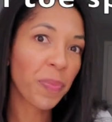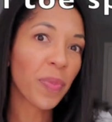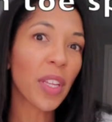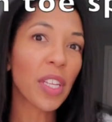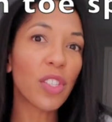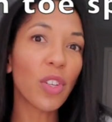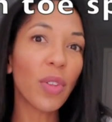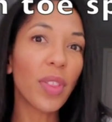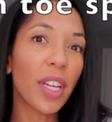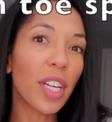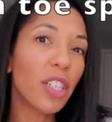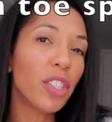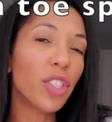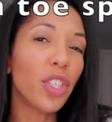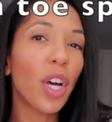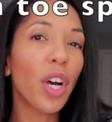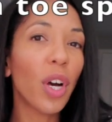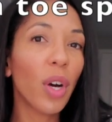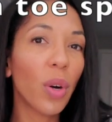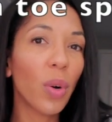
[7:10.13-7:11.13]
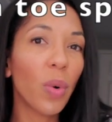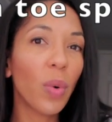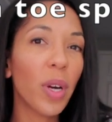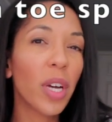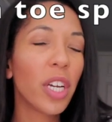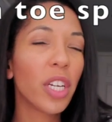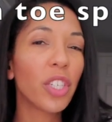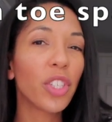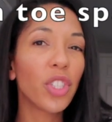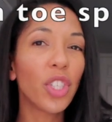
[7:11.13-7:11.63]
So their toe
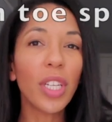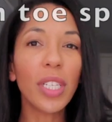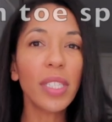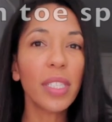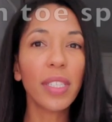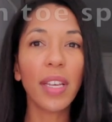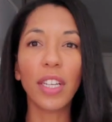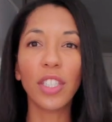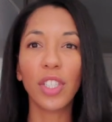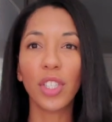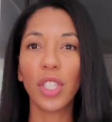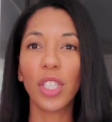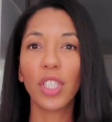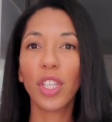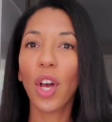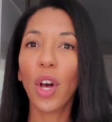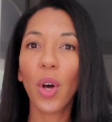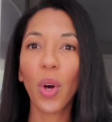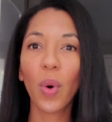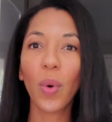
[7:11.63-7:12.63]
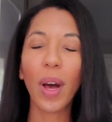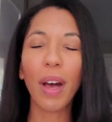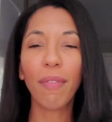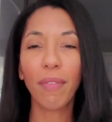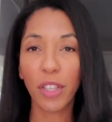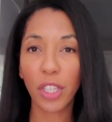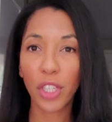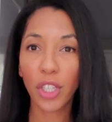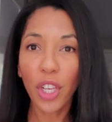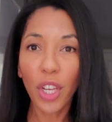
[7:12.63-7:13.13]
shouldn't touch the toe of
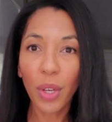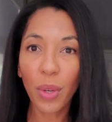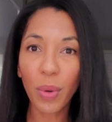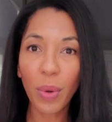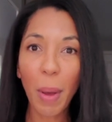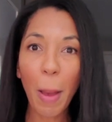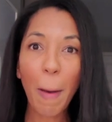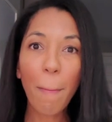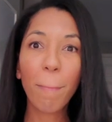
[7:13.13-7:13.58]
the shoe,